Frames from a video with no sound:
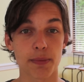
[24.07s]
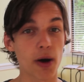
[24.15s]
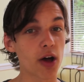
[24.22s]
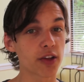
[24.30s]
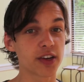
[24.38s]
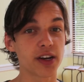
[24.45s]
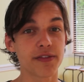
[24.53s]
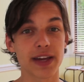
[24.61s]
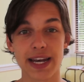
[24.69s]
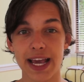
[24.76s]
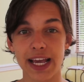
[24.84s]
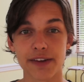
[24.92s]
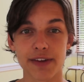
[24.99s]
positive and
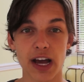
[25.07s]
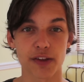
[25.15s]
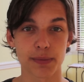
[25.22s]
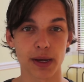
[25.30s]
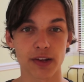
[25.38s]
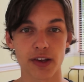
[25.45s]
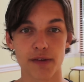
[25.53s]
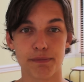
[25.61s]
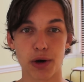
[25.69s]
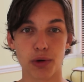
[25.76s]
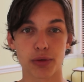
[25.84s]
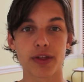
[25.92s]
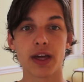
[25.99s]
negative aspects of
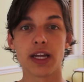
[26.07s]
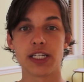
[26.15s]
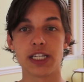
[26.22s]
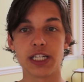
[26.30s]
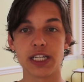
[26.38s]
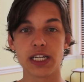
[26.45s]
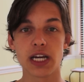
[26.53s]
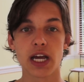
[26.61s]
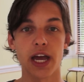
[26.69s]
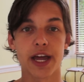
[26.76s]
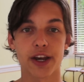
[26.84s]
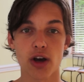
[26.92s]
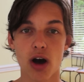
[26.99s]
both tea
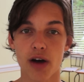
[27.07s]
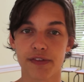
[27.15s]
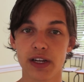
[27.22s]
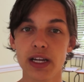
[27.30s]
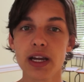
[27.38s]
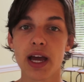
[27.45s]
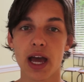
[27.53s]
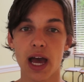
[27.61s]
and coffee,